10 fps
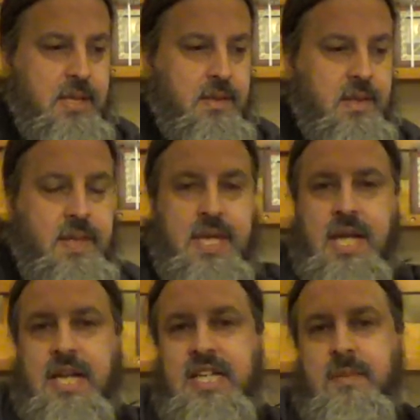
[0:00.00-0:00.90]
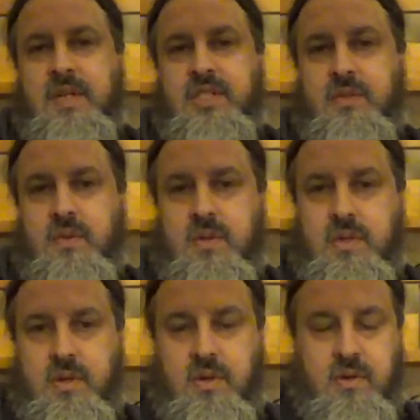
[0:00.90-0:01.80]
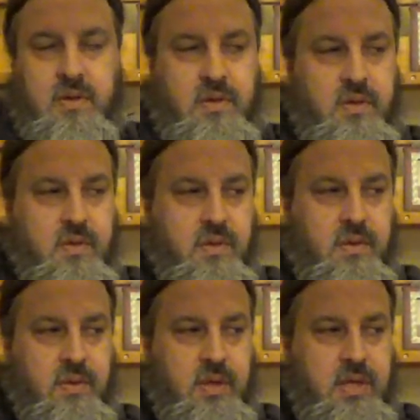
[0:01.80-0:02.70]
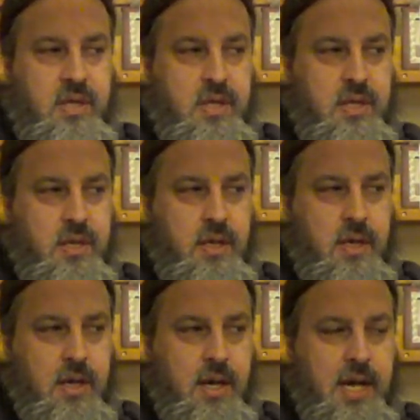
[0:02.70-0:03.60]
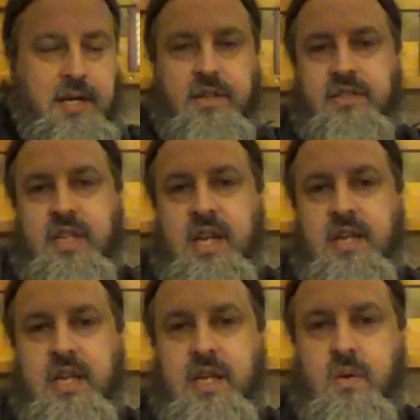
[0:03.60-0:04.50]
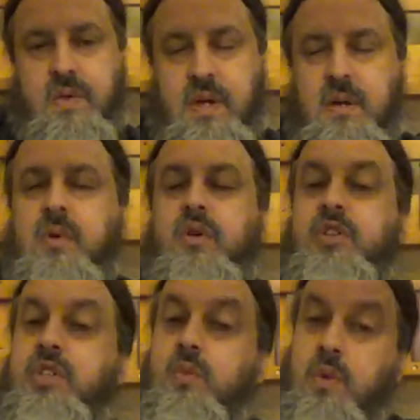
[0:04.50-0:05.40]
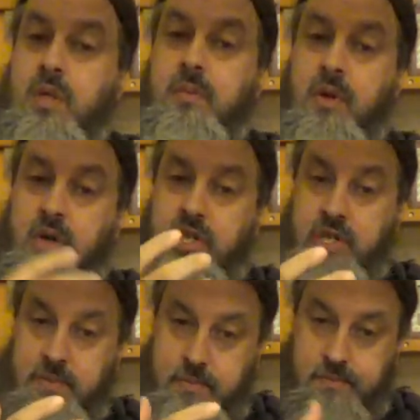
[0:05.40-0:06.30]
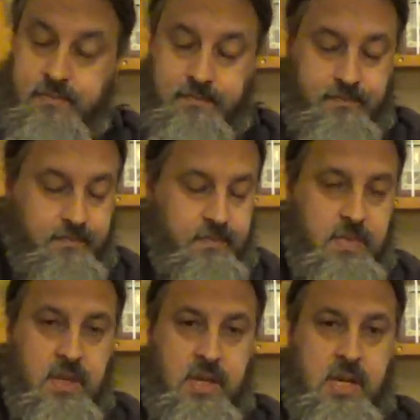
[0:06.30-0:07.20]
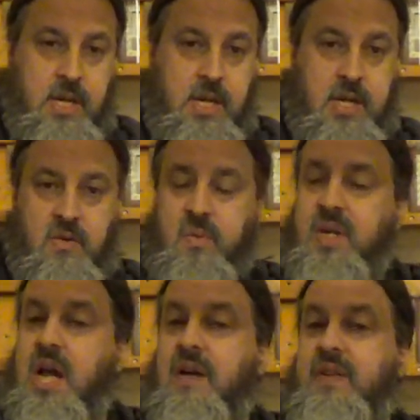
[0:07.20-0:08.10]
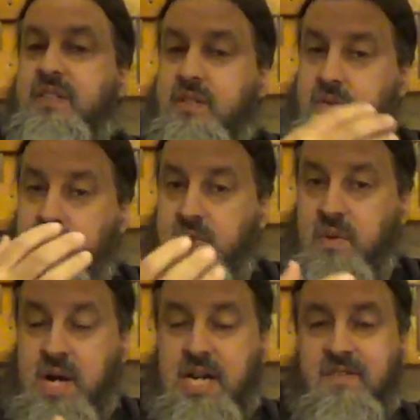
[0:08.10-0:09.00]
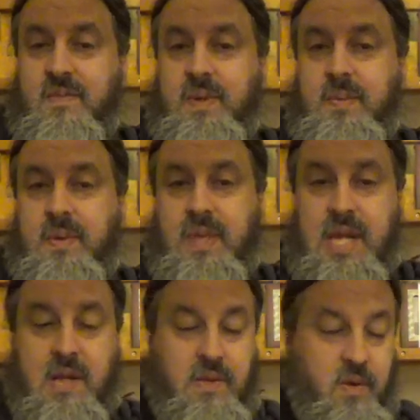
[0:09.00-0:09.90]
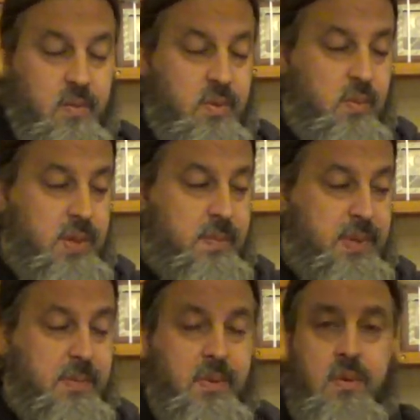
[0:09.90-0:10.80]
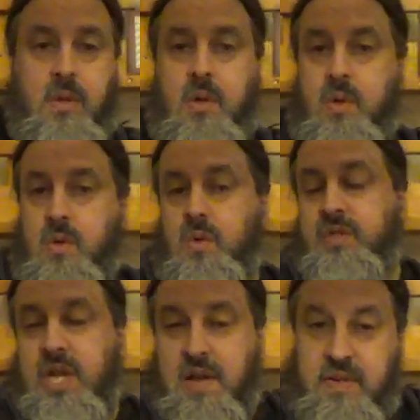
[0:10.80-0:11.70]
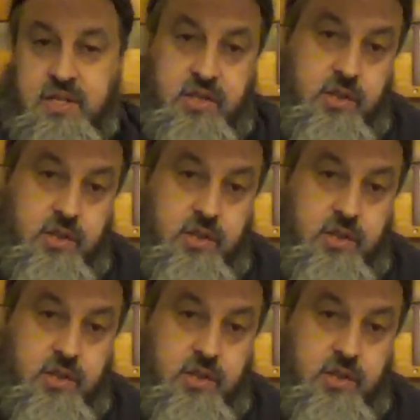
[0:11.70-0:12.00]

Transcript: then the academics, your the understanding without emotion will emerge, and it will be obvious to a variety of people. Now, there will be people who it's obvious